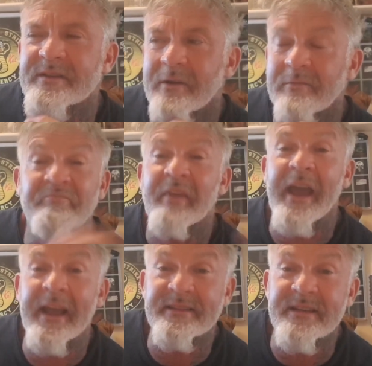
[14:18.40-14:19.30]
so
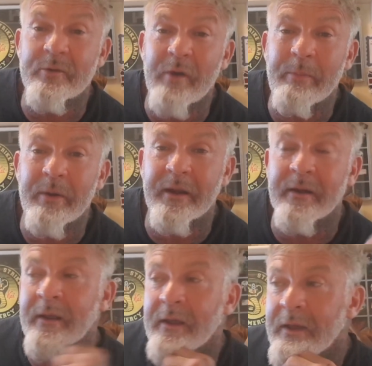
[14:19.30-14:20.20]

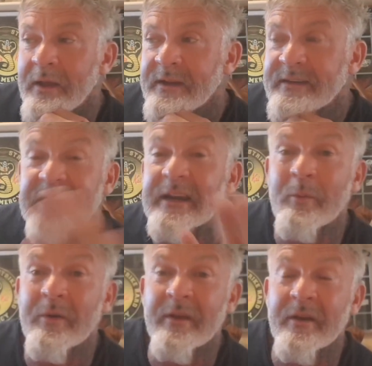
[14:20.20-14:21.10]
anti-grappling,
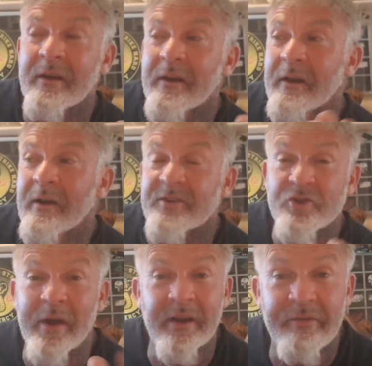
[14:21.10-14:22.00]
dealing with a
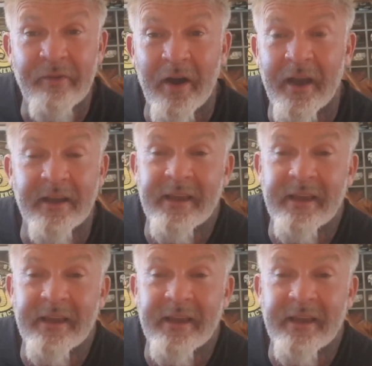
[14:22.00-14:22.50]
trained fighter,